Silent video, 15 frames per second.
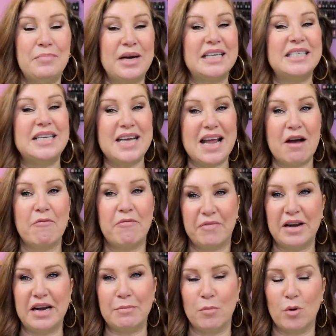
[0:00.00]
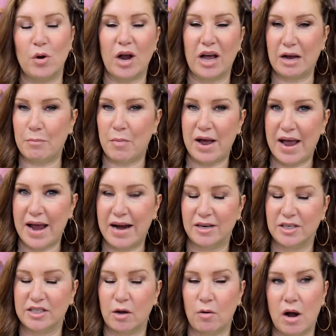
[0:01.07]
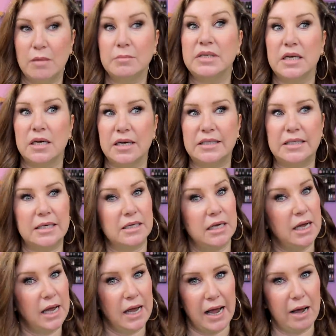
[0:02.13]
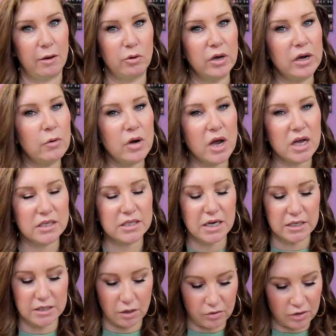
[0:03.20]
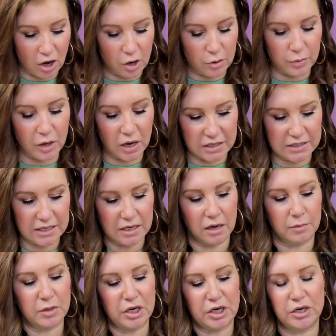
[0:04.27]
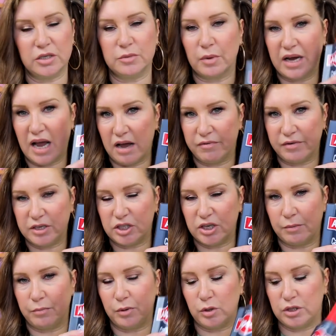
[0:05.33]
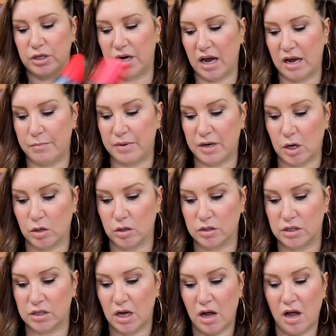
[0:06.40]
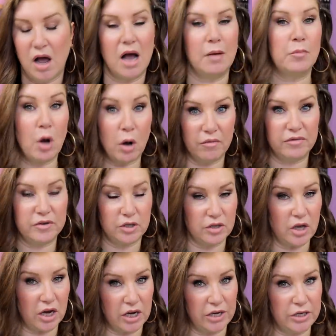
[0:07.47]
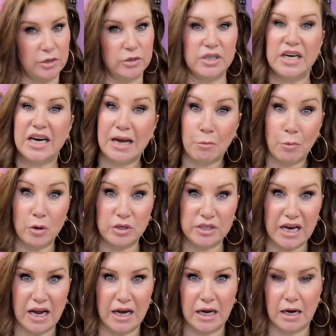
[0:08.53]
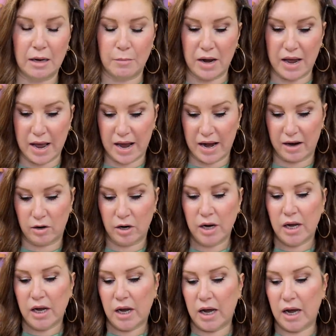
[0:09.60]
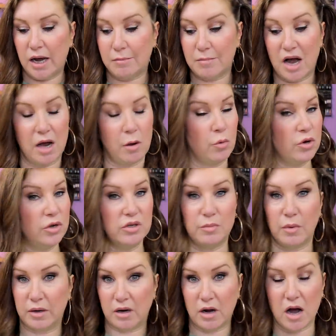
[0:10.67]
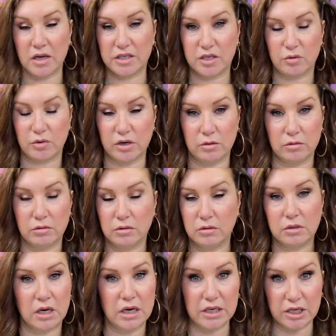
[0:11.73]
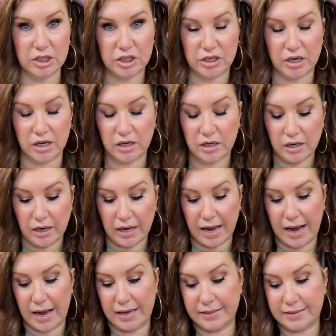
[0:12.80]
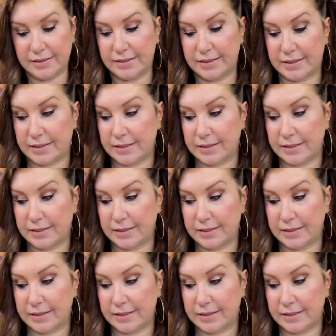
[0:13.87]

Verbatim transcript: but it's now feeling more like my hair so I'm delighted how long it'll last I don't know but like I said I'm going to use my caffeine shampoo today because I'm confident I can use it and it won't tangle up my hair um, I will use my castor oil conditioner and